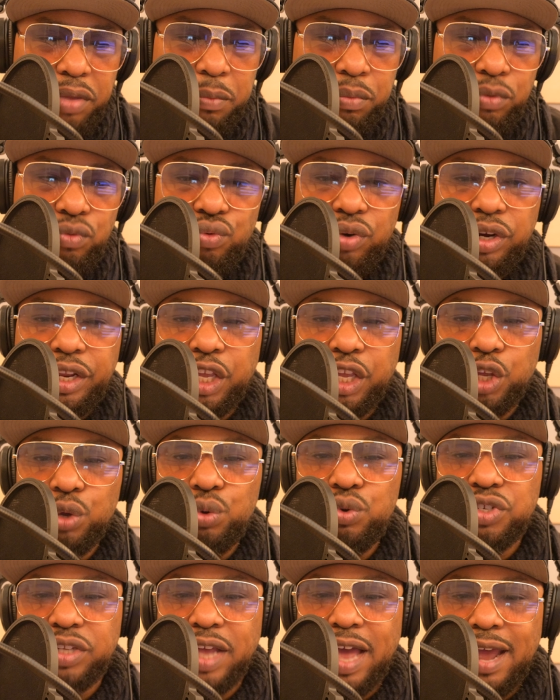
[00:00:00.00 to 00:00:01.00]
people really
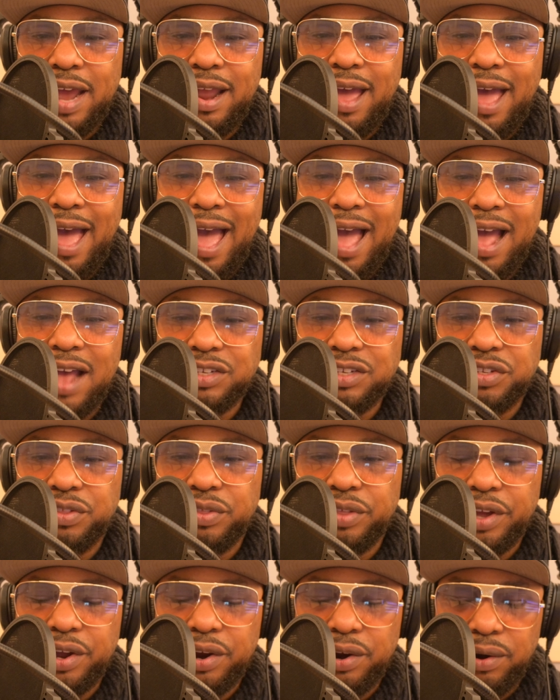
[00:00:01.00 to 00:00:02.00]
use that as
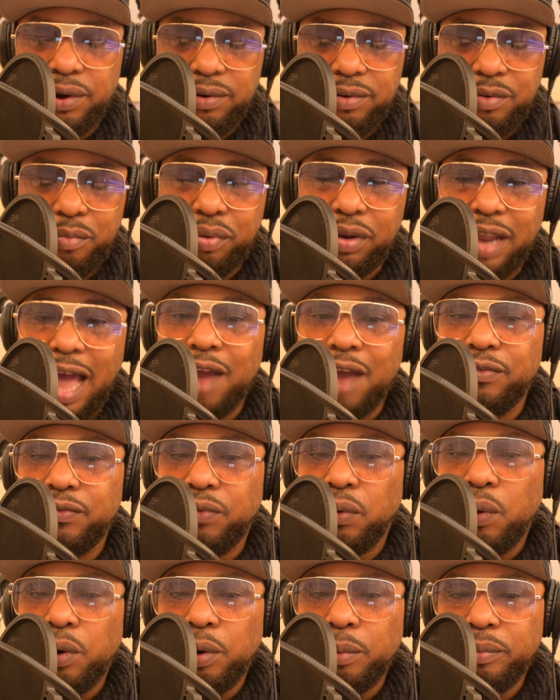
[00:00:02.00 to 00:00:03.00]
their
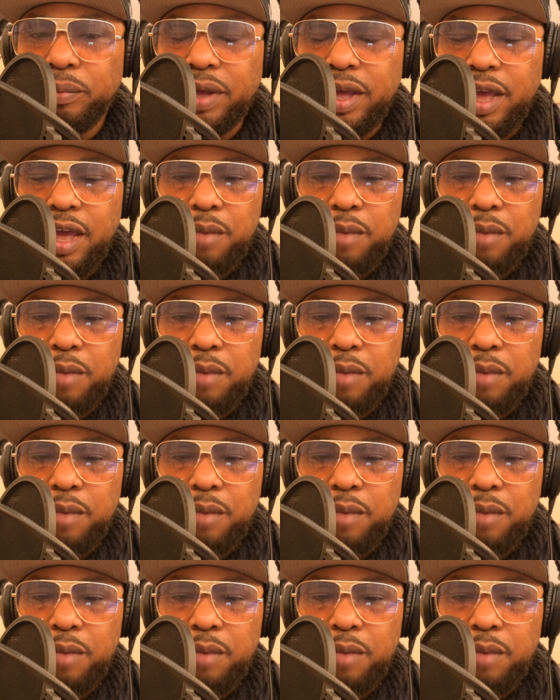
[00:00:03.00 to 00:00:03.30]
platform.